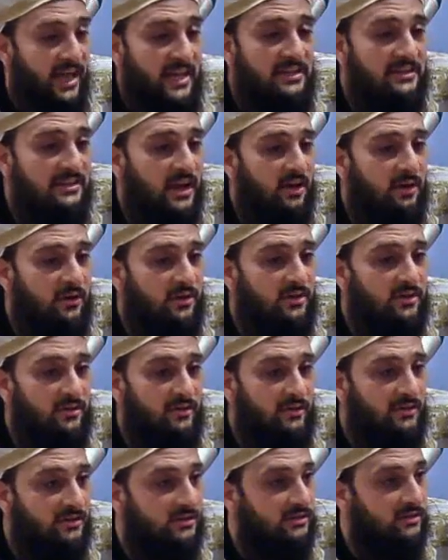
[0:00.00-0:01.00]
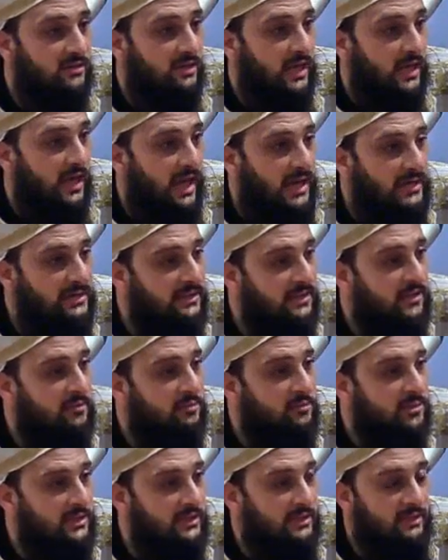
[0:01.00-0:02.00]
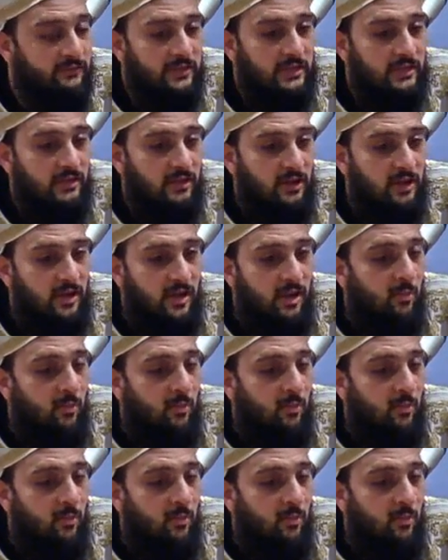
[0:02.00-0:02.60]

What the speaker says: I doubted. I didn't believe it.